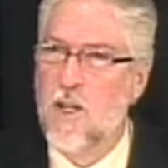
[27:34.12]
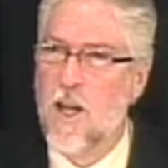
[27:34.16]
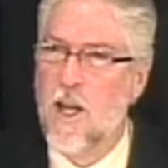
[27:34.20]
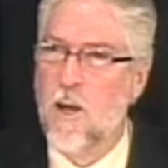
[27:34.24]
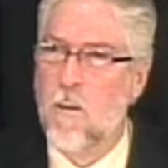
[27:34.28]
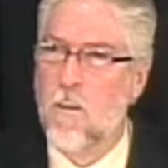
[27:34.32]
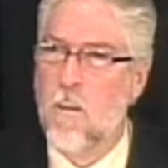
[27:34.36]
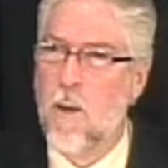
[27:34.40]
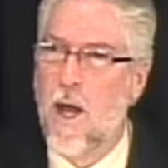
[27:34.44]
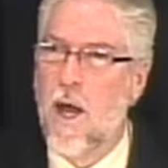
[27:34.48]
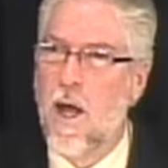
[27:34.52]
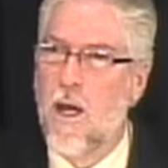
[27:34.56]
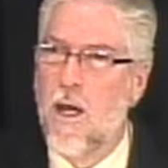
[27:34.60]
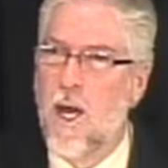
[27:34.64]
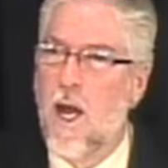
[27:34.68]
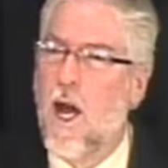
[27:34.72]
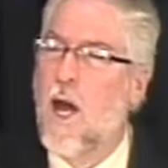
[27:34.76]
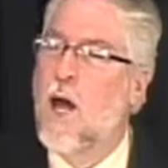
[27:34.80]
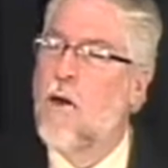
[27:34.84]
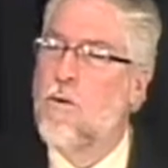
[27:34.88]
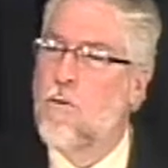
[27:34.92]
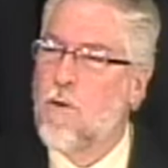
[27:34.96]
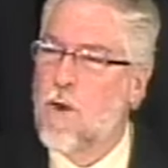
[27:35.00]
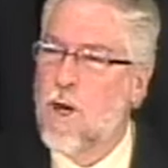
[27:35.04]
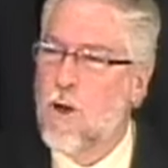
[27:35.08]
that about
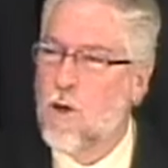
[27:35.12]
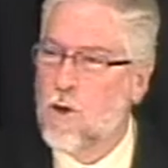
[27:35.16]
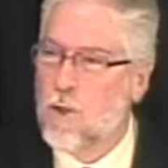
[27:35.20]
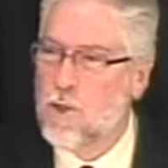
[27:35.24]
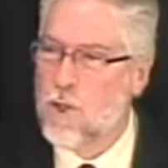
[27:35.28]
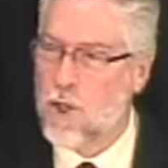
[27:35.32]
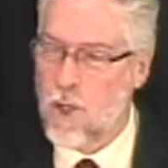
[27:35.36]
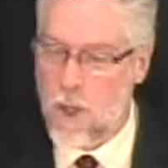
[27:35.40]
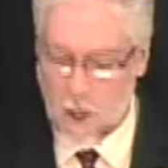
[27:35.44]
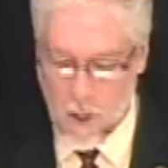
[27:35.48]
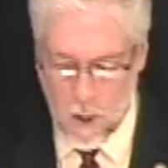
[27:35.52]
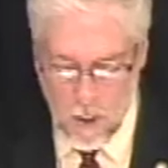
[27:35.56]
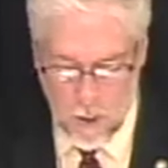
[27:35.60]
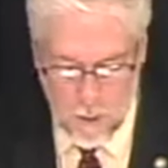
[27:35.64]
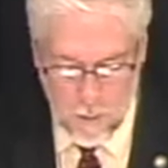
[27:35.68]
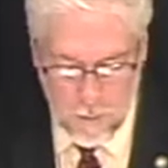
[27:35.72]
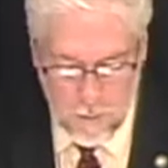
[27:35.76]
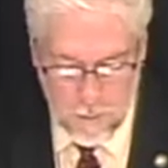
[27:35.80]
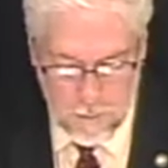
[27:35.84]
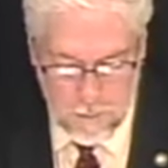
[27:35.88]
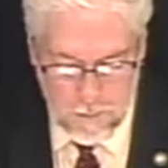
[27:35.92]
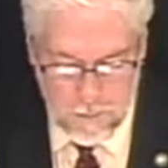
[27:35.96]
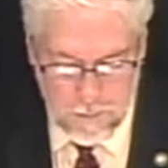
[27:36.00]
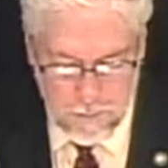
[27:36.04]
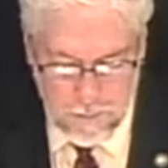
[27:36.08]
100 years ago,